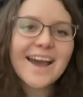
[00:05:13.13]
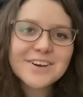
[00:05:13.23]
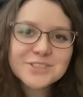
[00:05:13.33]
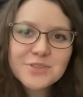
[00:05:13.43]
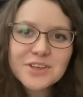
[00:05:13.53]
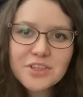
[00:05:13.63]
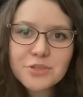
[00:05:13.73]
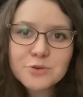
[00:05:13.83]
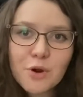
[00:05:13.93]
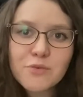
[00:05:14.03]
I also think that
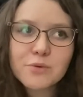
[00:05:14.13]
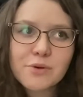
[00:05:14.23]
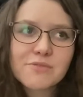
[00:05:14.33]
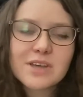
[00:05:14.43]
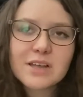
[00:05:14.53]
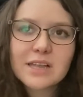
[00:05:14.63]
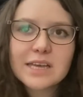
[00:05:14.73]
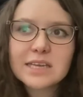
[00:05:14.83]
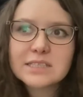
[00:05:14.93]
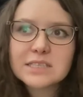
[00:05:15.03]
the Grover reveal
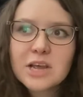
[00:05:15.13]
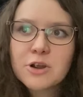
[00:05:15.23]
is